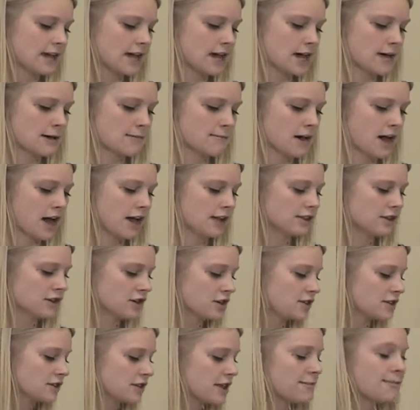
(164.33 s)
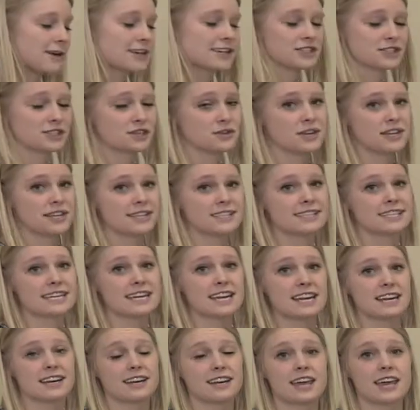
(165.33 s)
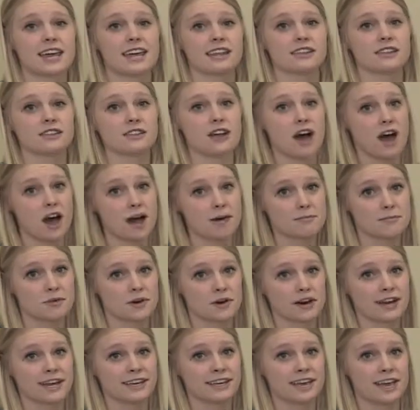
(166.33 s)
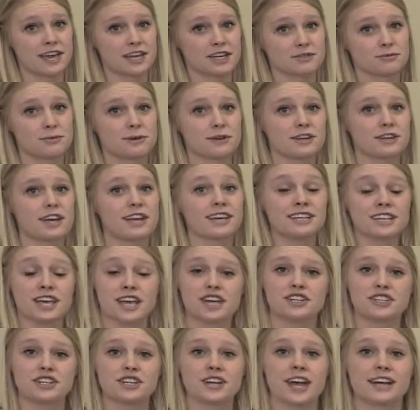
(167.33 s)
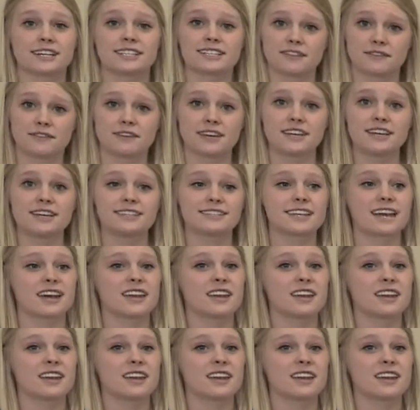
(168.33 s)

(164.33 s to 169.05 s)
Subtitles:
I learned that my students needed a lot more engaging activities